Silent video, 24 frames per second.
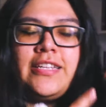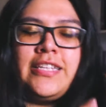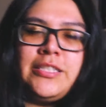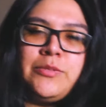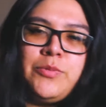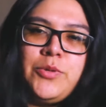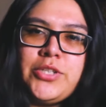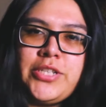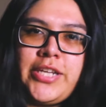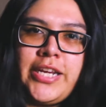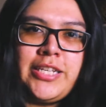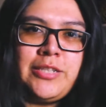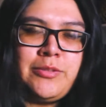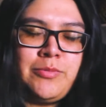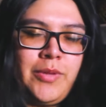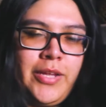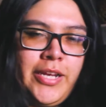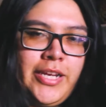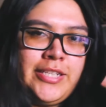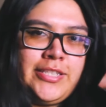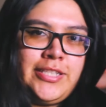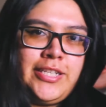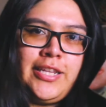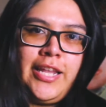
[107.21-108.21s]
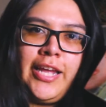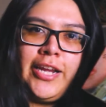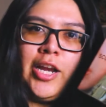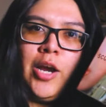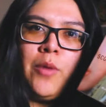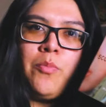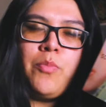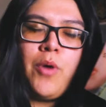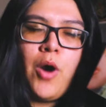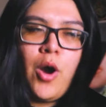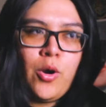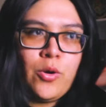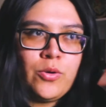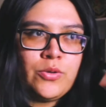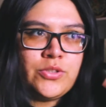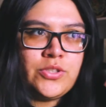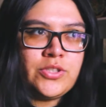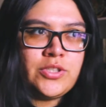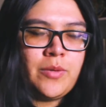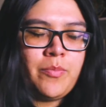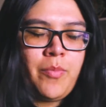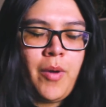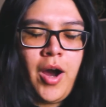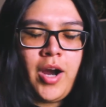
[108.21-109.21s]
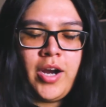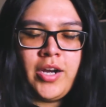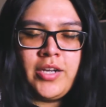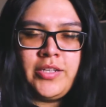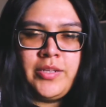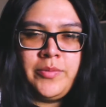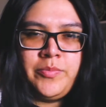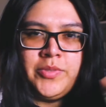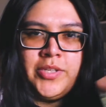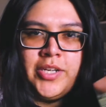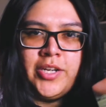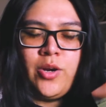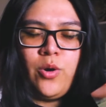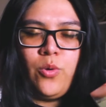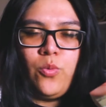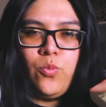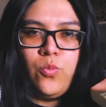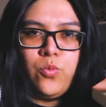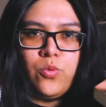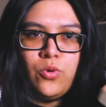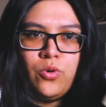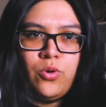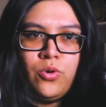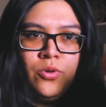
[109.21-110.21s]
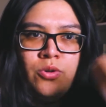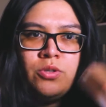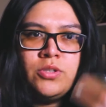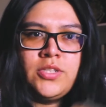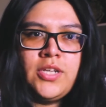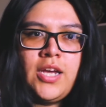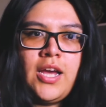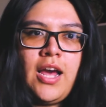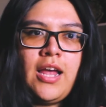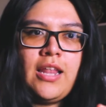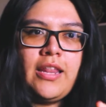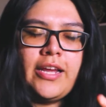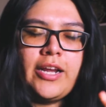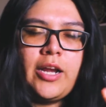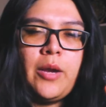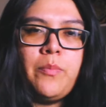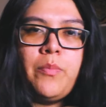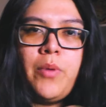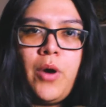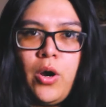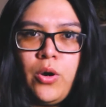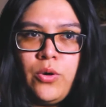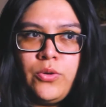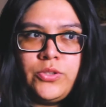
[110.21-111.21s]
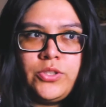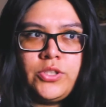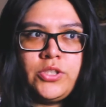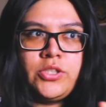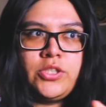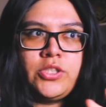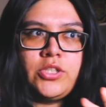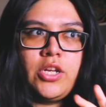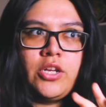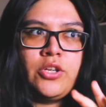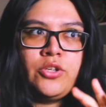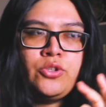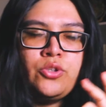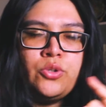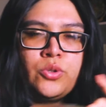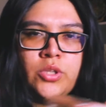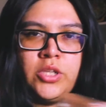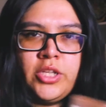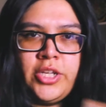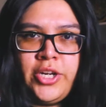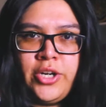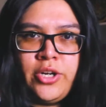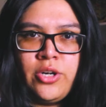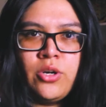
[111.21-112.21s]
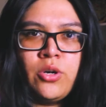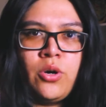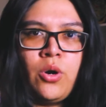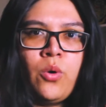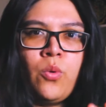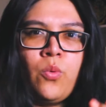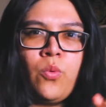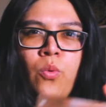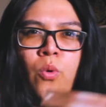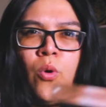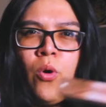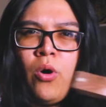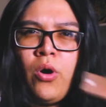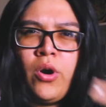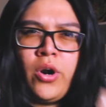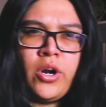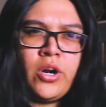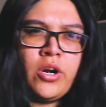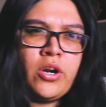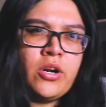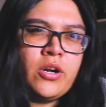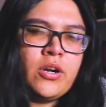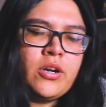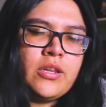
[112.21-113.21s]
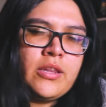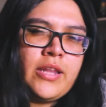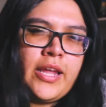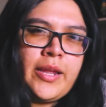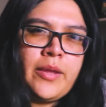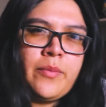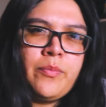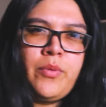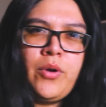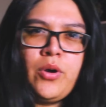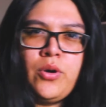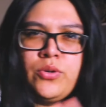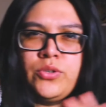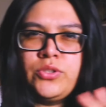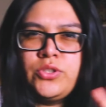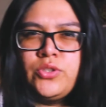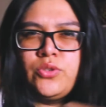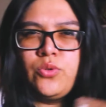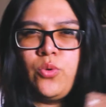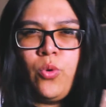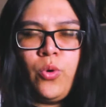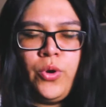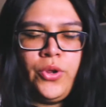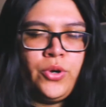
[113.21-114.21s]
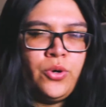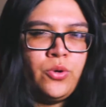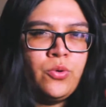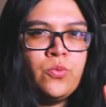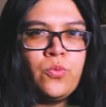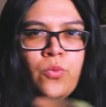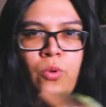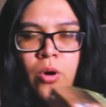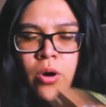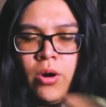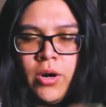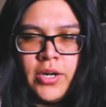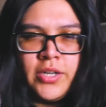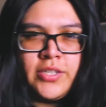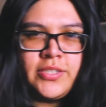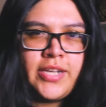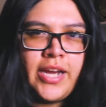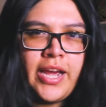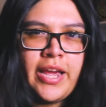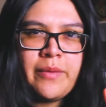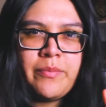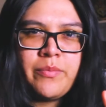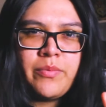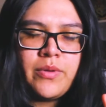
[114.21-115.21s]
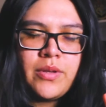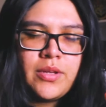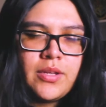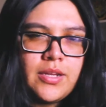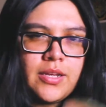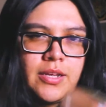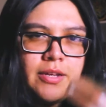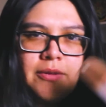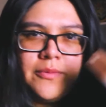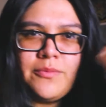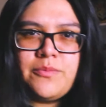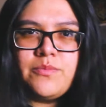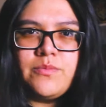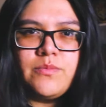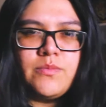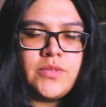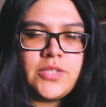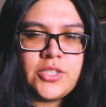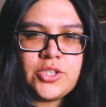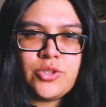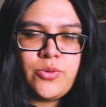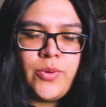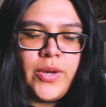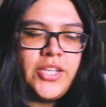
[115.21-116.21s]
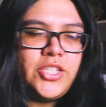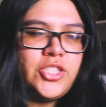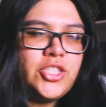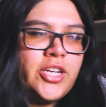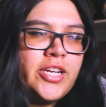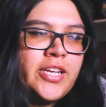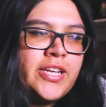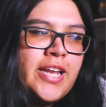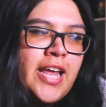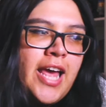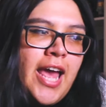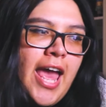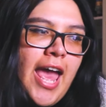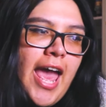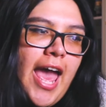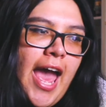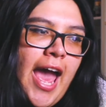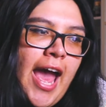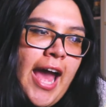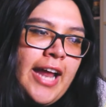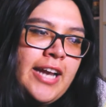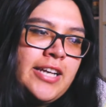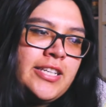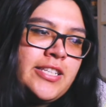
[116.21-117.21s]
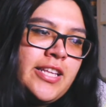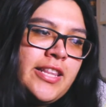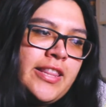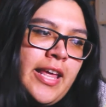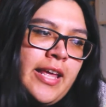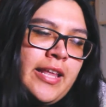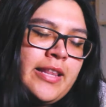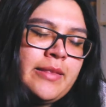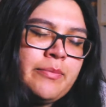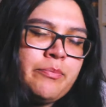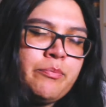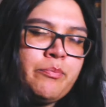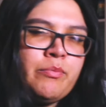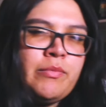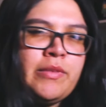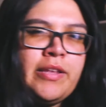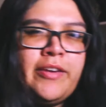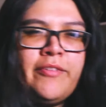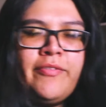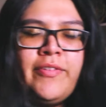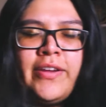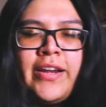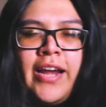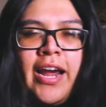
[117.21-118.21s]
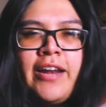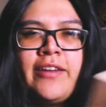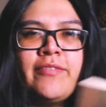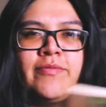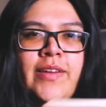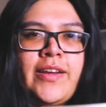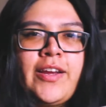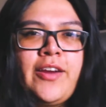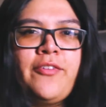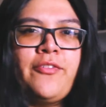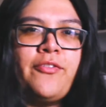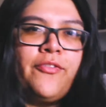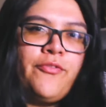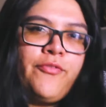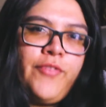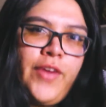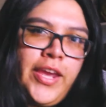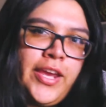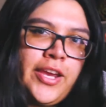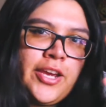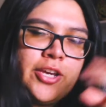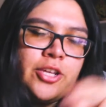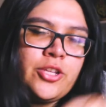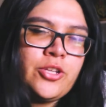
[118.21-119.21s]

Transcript: This book takes place in like a post-apocalyptic world, like a post-nuclear war, like post-oil war type situation, and they live in kind of like a fake